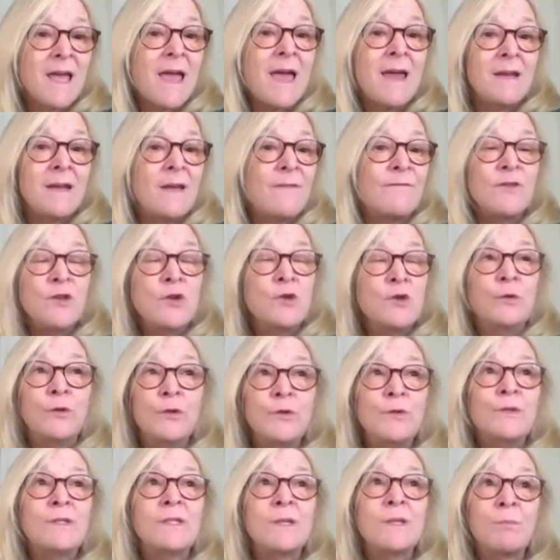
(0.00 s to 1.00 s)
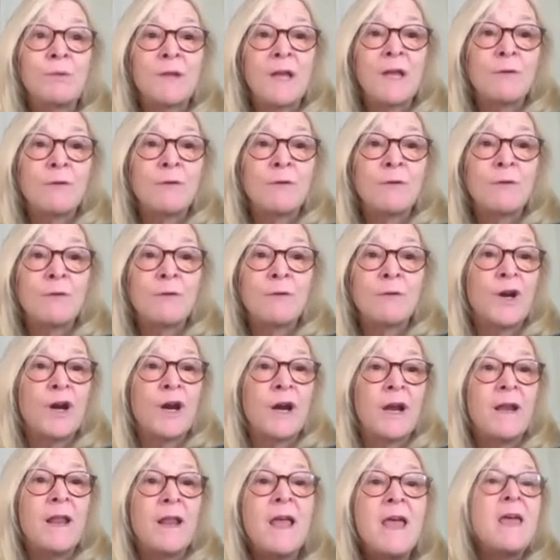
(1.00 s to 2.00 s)
And if you lose a blood
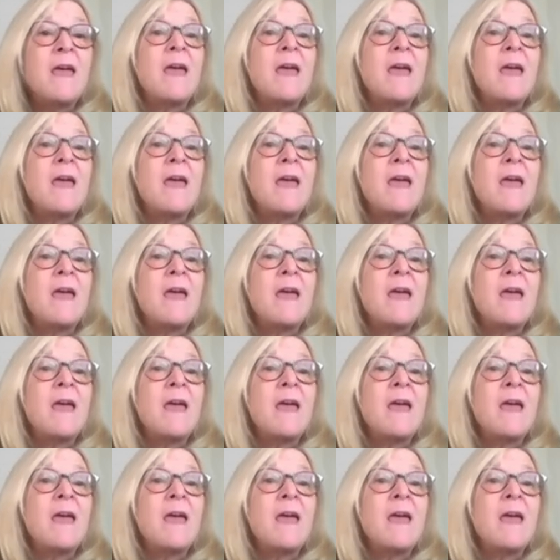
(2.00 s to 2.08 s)
return,